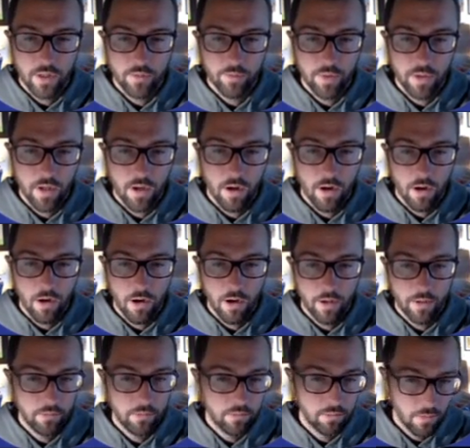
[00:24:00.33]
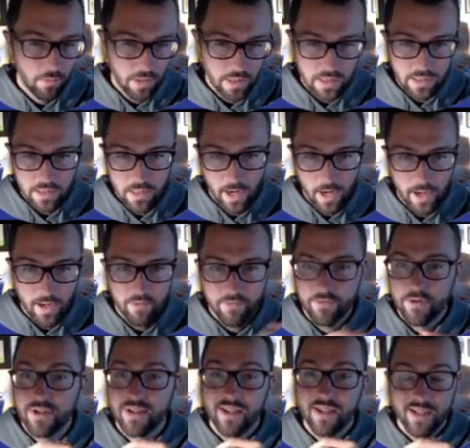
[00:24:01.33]
had been on this diet
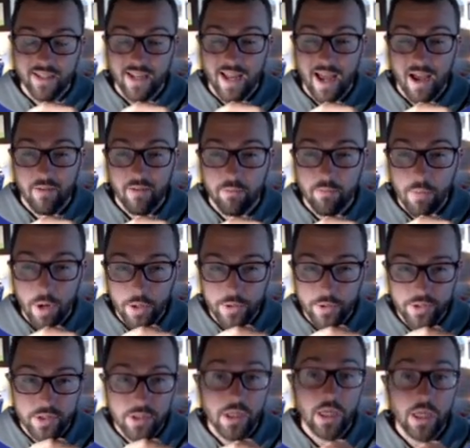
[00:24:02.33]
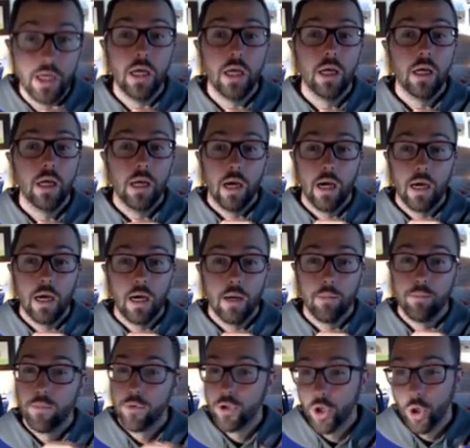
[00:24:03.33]
for 6.5 months.
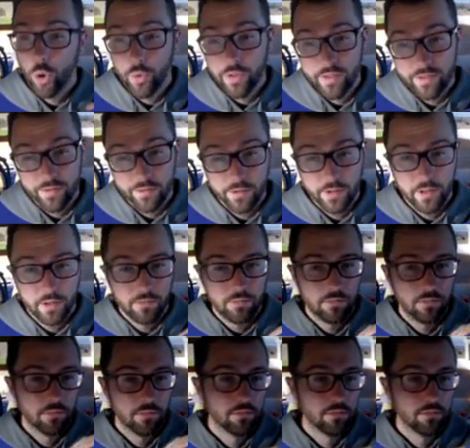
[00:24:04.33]
No insulin,